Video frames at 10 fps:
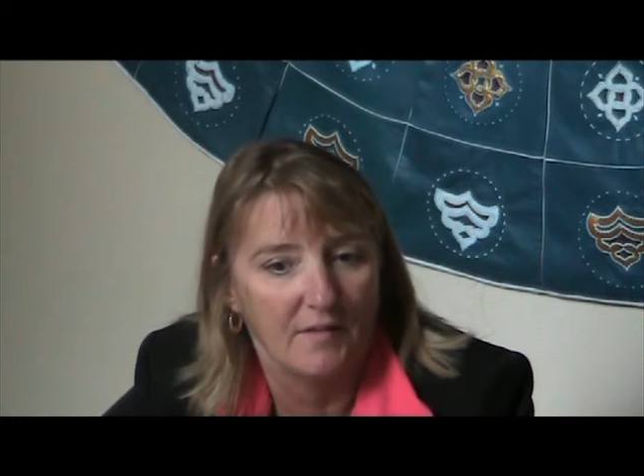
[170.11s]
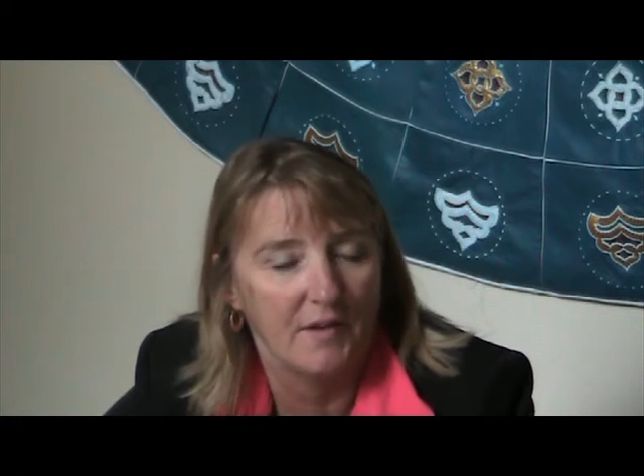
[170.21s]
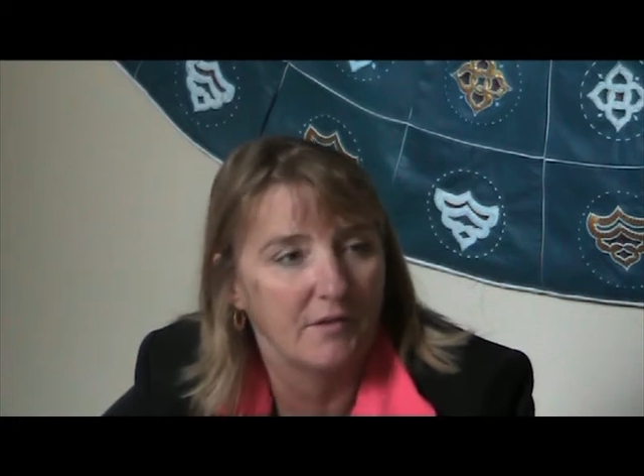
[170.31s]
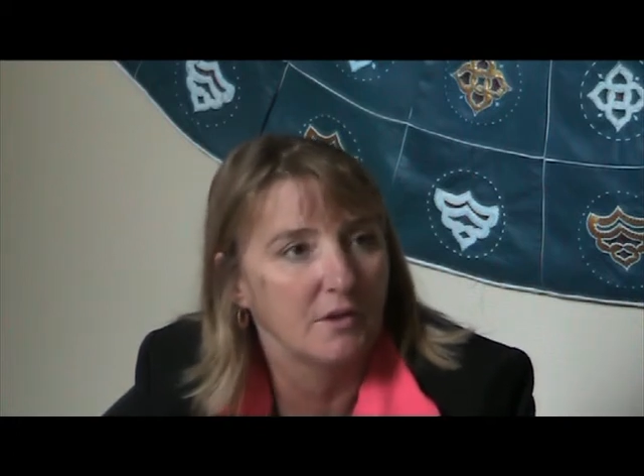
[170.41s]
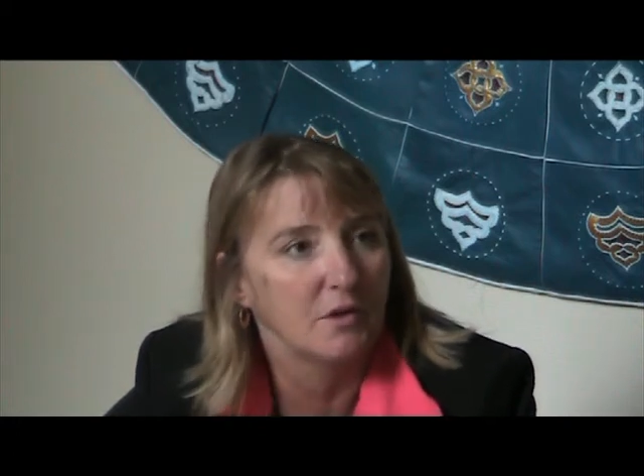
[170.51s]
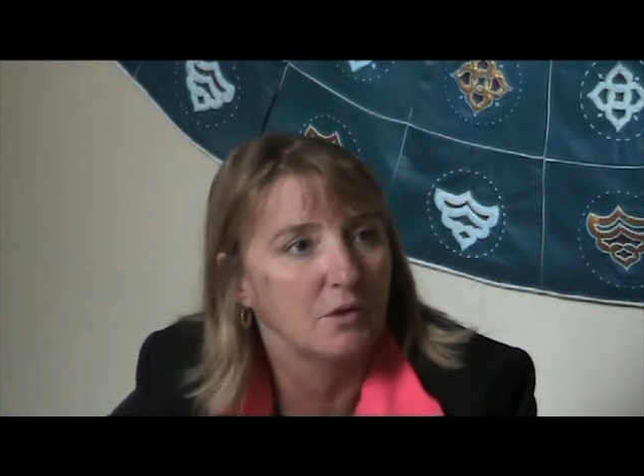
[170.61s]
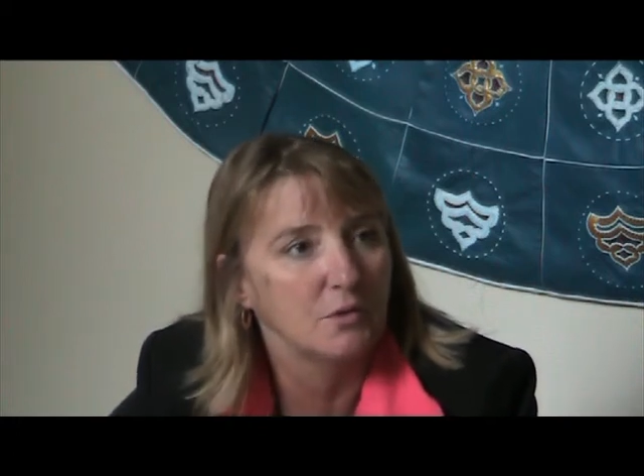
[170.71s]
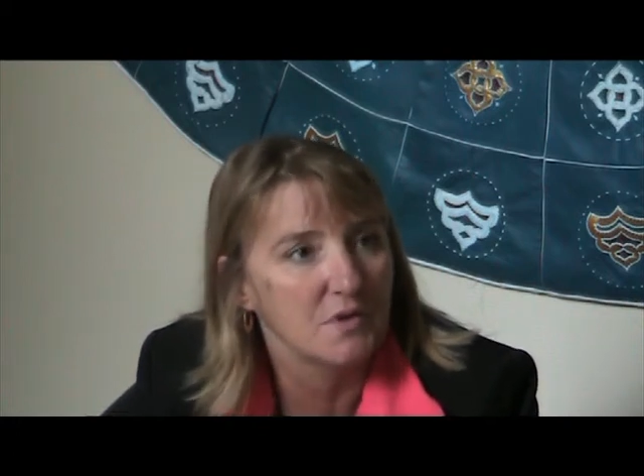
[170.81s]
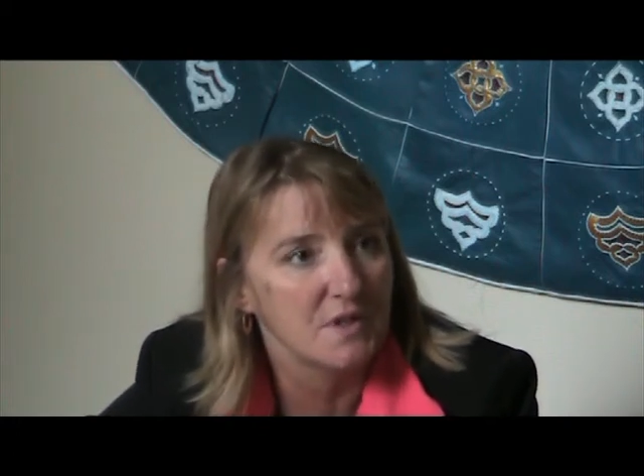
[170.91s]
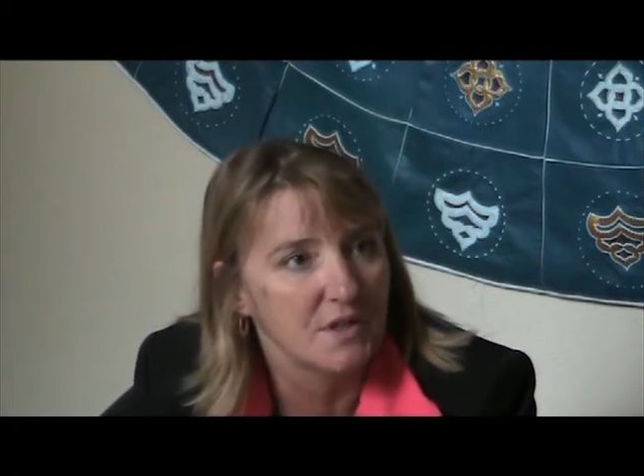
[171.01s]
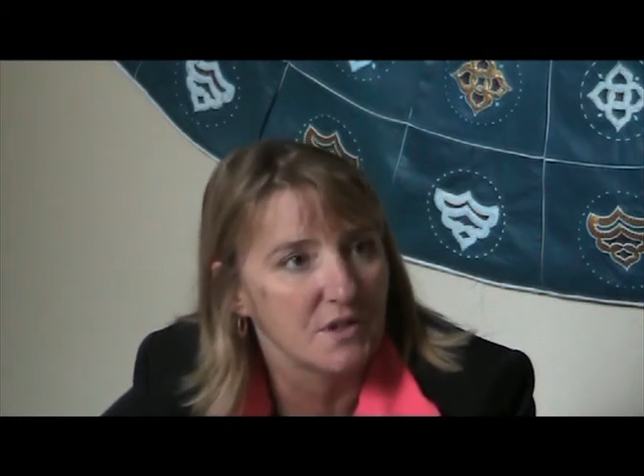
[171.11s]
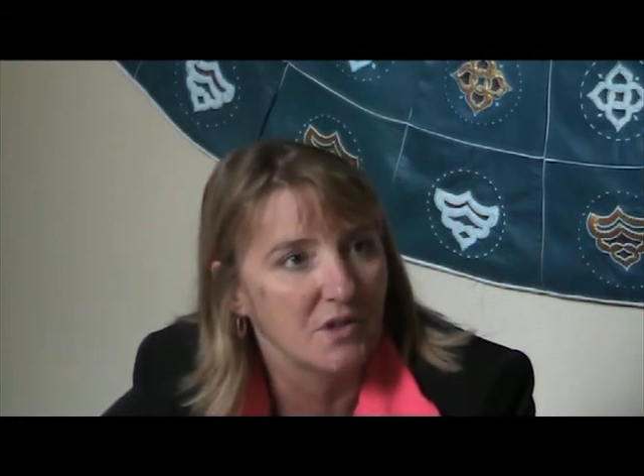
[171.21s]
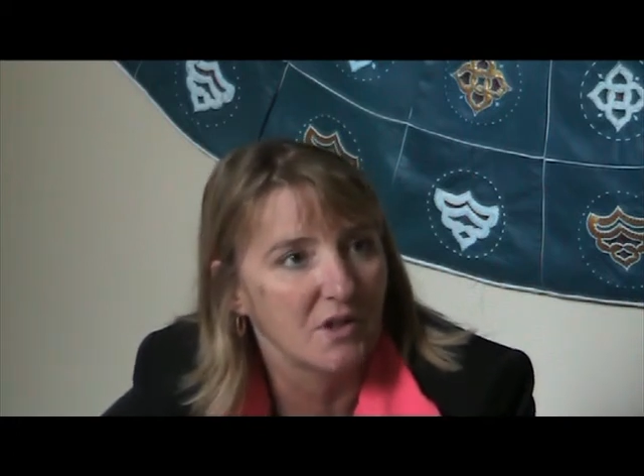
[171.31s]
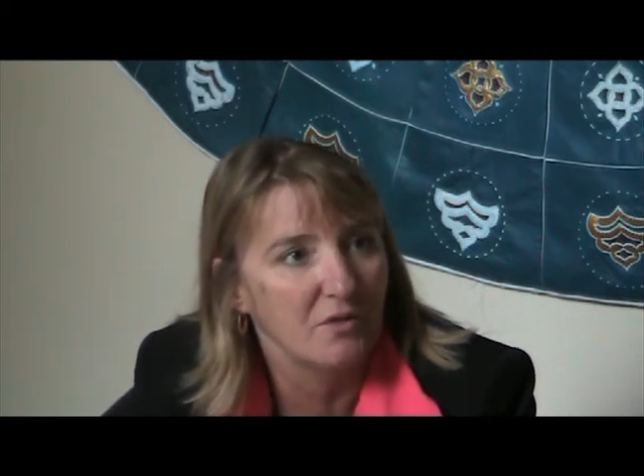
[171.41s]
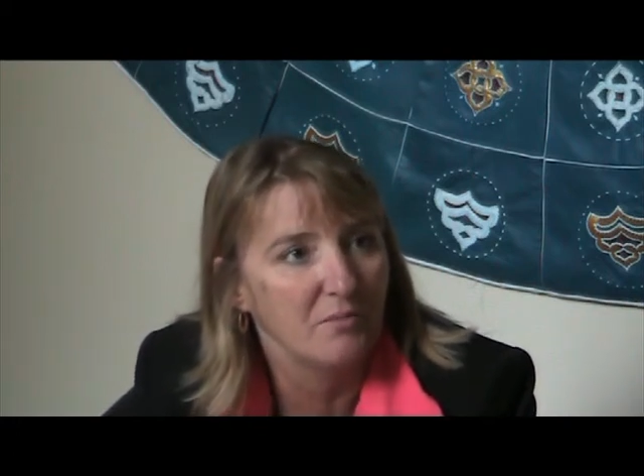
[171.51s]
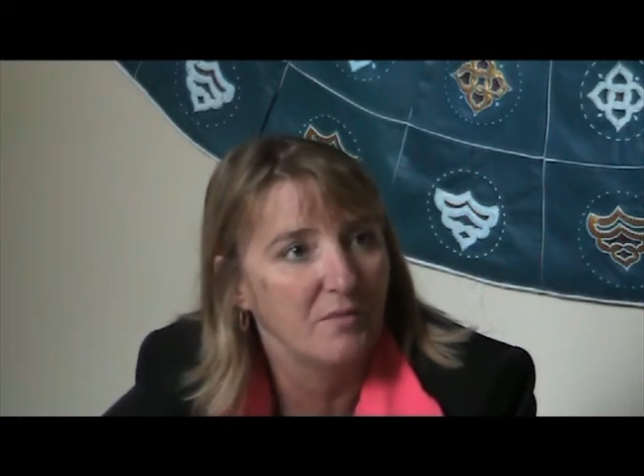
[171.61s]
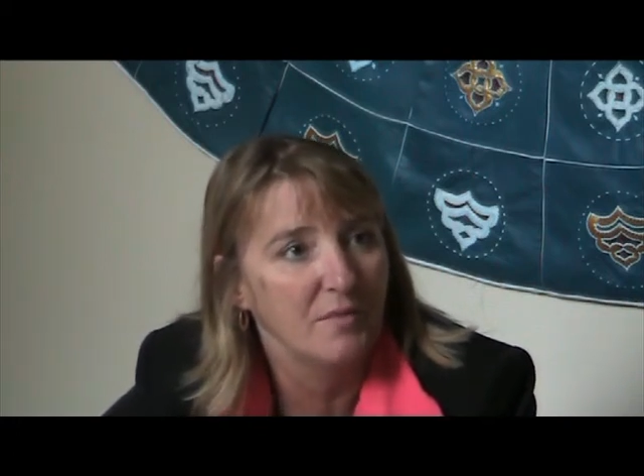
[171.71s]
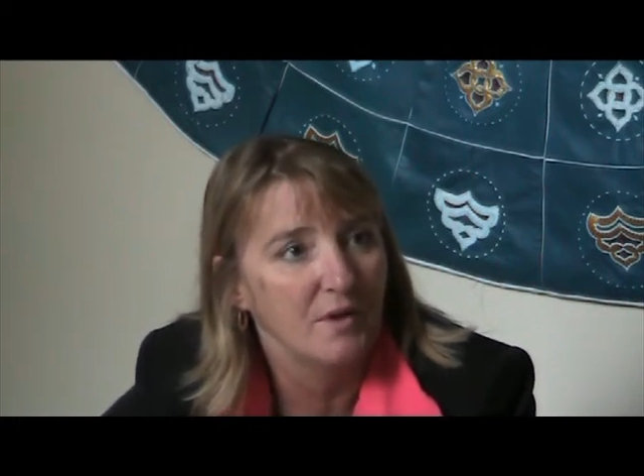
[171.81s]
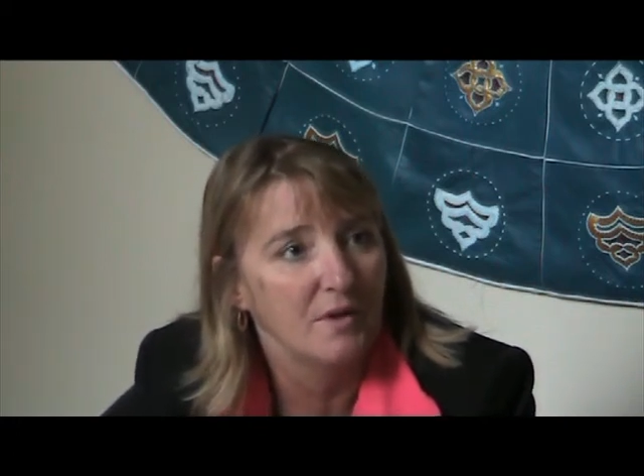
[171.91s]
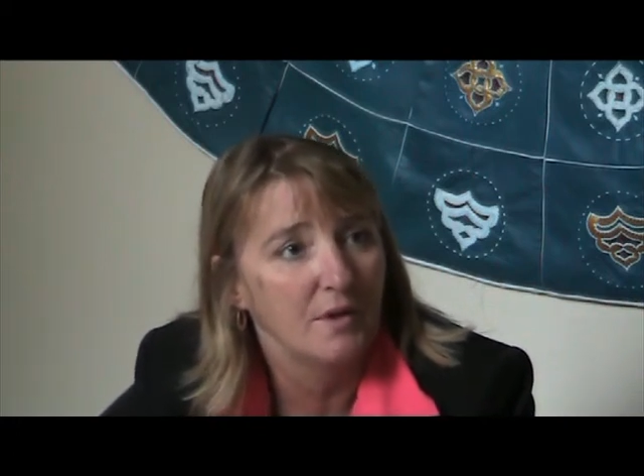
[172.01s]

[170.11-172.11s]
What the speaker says: if they're in the court system